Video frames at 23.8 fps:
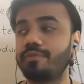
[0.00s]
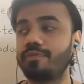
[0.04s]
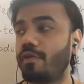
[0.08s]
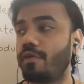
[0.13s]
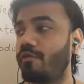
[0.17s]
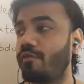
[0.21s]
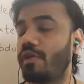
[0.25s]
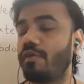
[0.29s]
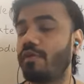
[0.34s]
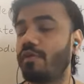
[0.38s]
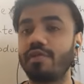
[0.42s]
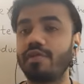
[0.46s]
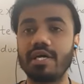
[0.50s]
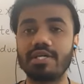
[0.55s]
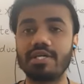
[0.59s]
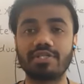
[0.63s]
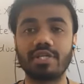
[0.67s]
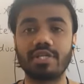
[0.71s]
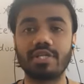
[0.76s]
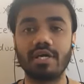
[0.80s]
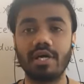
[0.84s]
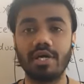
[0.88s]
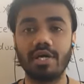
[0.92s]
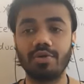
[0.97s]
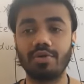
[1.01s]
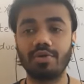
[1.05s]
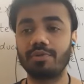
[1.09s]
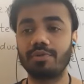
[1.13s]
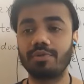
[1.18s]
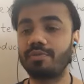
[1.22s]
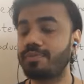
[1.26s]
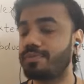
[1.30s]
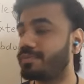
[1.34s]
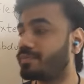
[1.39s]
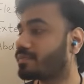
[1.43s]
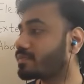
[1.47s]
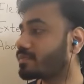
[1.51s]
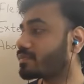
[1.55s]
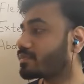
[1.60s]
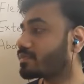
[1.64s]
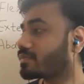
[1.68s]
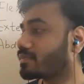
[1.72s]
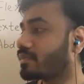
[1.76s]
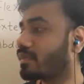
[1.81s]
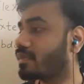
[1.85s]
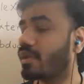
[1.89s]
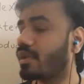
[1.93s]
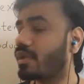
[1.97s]
one of the Ashtanga
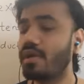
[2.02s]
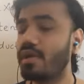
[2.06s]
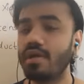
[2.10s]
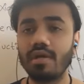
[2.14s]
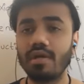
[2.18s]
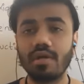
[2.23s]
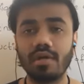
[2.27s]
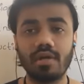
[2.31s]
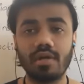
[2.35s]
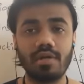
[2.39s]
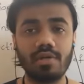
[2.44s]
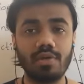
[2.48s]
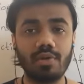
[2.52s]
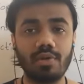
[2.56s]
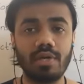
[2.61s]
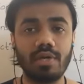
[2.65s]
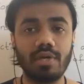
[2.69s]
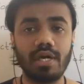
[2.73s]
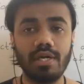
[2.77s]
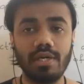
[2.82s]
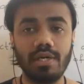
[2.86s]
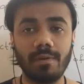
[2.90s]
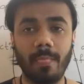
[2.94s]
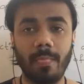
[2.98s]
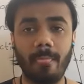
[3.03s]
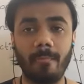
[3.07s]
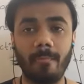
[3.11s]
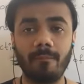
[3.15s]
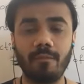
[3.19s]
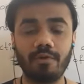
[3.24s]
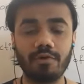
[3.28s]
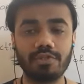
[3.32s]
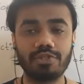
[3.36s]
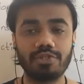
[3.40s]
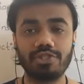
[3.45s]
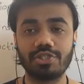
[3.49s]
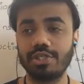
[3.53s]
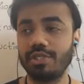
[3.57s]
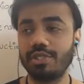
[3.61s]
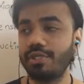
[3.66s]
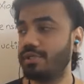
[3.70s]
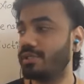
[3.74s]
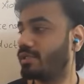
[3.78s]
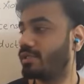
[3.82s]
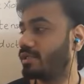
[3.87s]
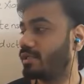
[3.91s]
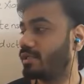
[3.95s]
yoga posture.